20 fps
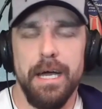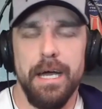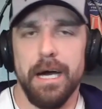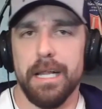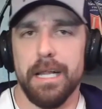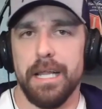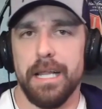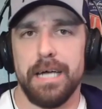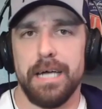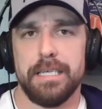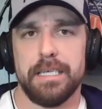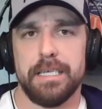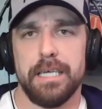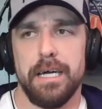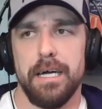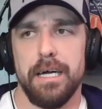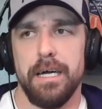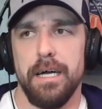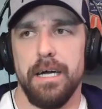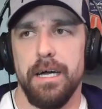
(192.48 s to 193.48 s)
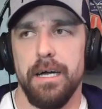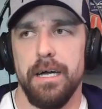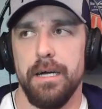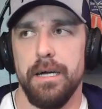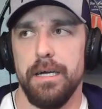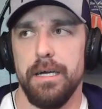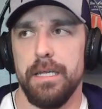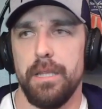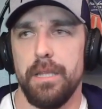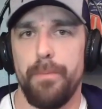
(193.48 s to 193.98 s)
Alaska.
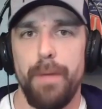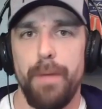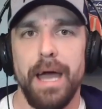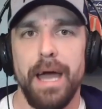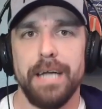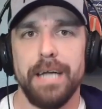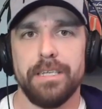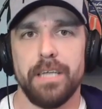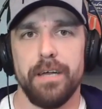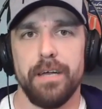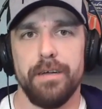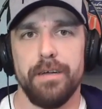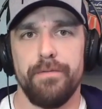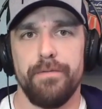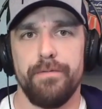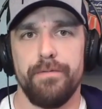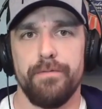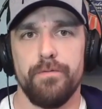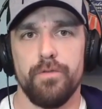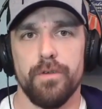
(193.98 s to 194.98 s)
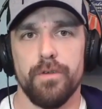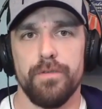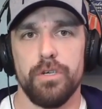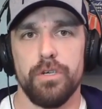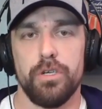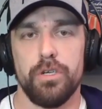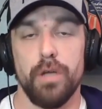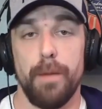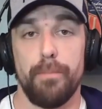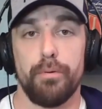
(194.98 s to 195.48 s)
In the past, I've driven
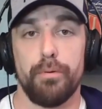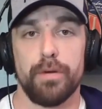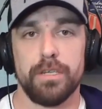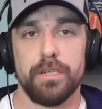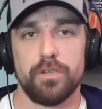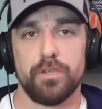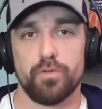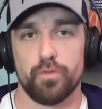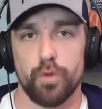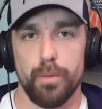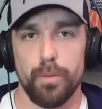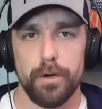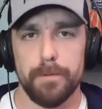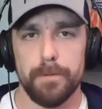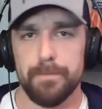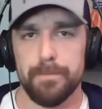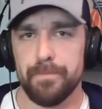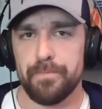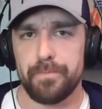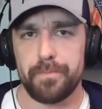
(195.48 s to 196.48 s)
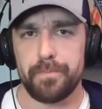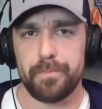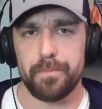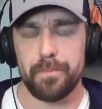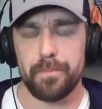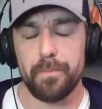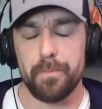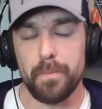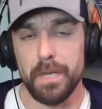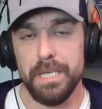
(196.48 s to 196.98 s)
to Prince Rupert
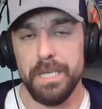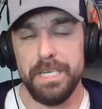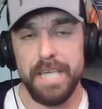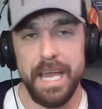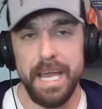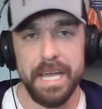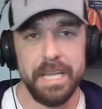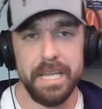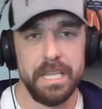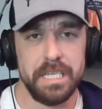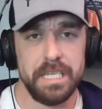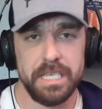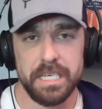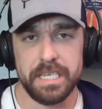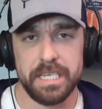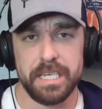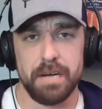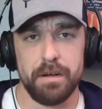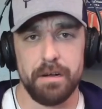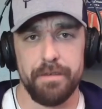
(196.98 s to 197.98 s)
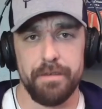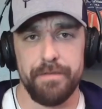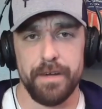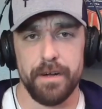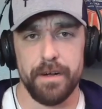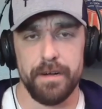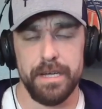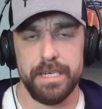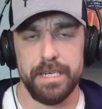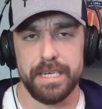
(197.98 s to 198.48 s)
and taken the 6-hour
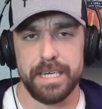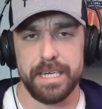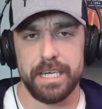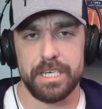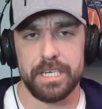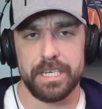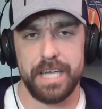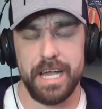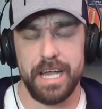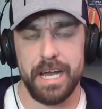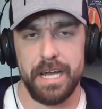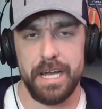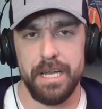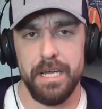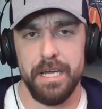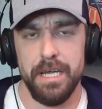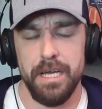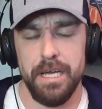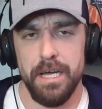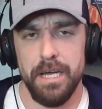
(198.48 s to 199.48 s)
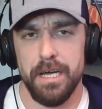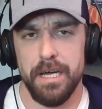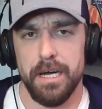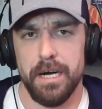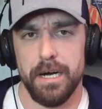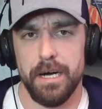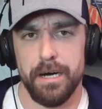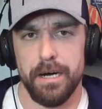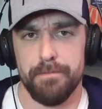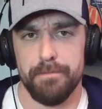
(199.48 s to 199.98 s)
ferry to Ketchikan
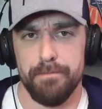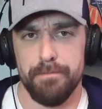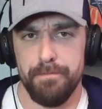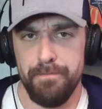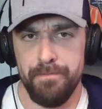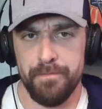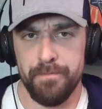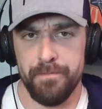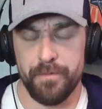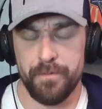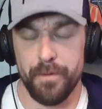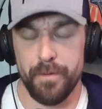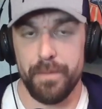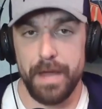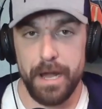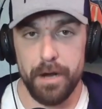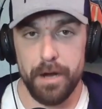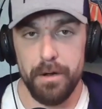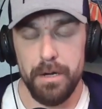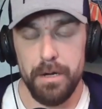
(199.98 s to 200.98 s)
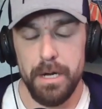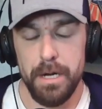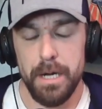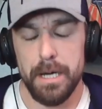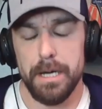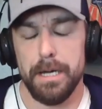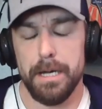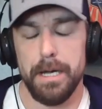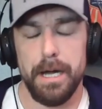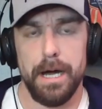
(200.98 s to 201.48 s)
from there.
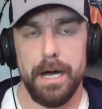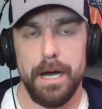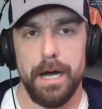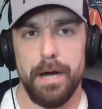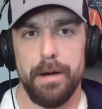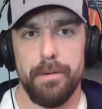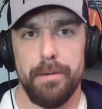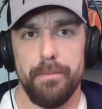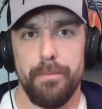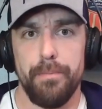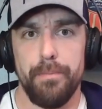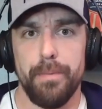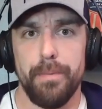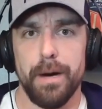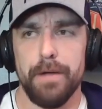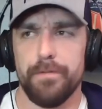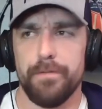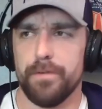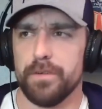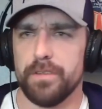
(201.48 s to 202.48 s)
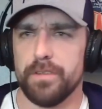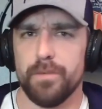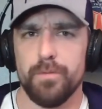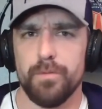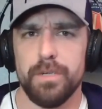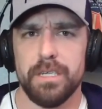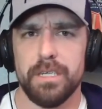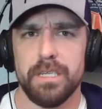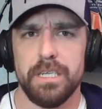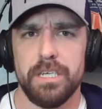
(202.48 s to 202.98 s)
But for some
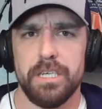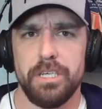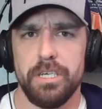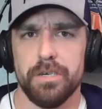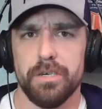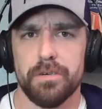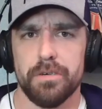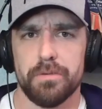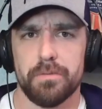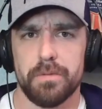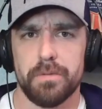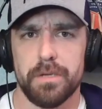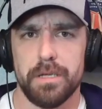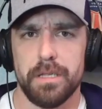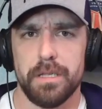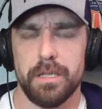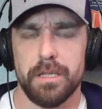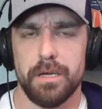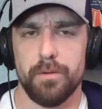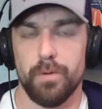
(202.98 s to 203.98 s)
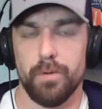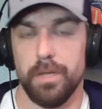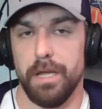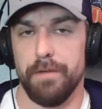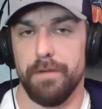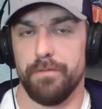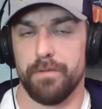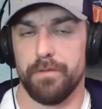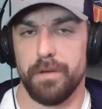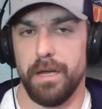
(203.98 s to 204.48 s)
reason this year, I'm
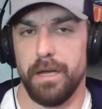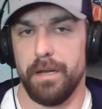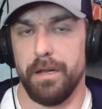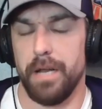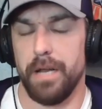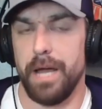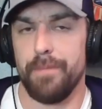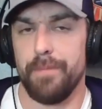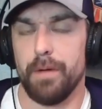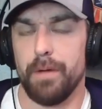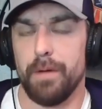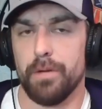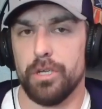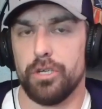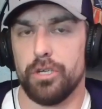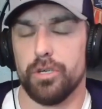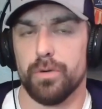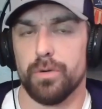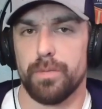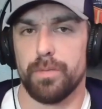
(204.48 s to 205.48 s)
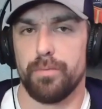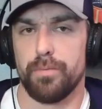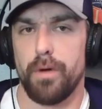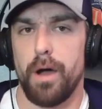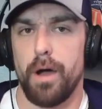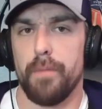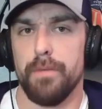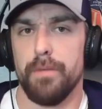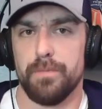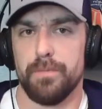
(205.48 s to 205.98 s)
not really sure what the
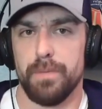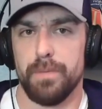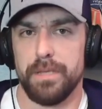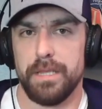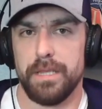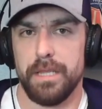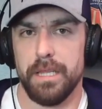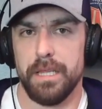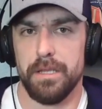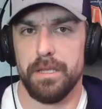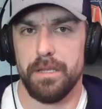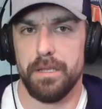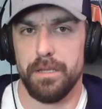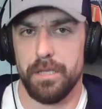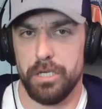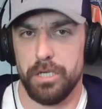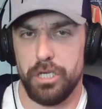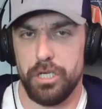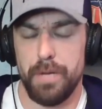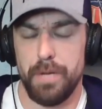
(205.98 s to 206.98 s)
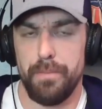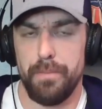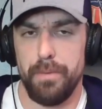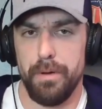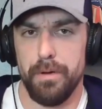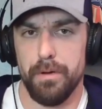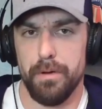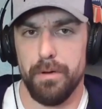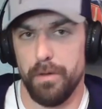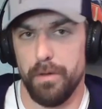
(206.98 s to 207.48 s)
problem is, but the ship
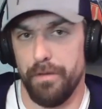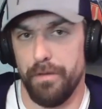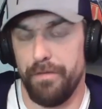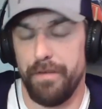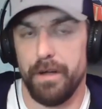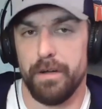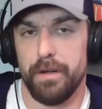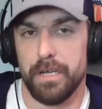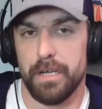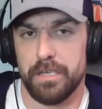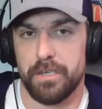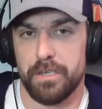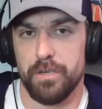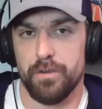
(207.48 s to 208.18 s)
or the ferry,